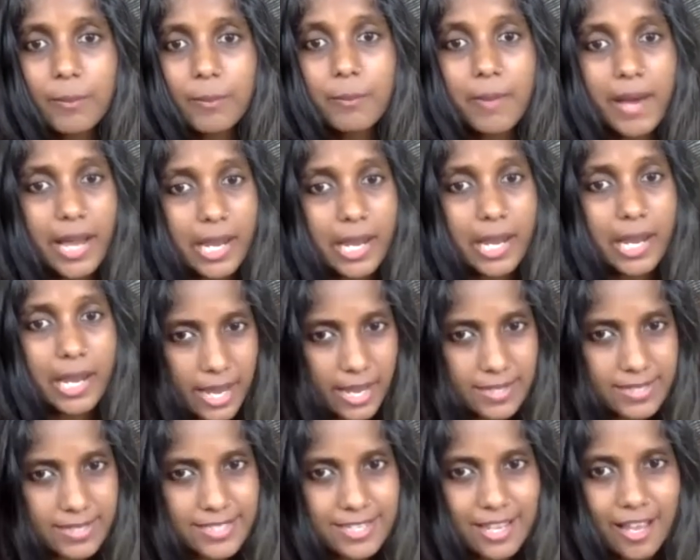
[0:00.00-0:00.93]

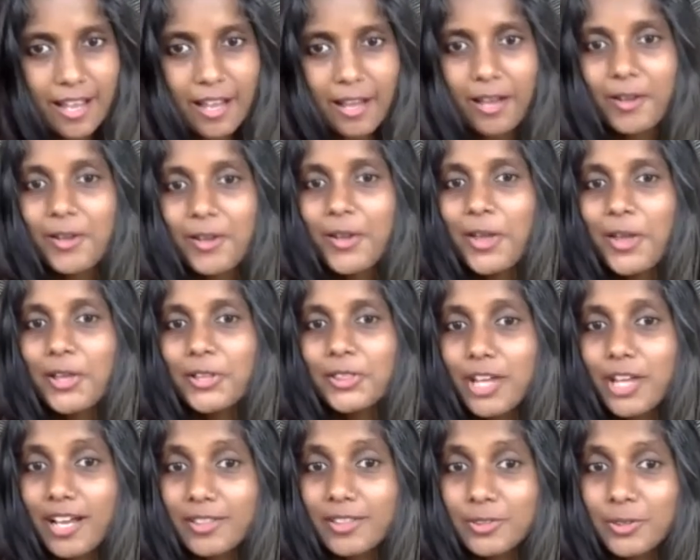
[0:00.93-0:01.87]
biodanza,
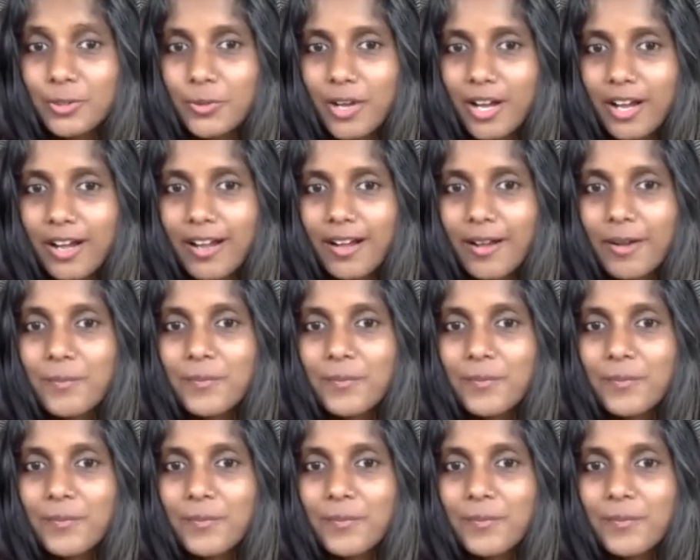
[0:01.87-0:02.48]
tantra,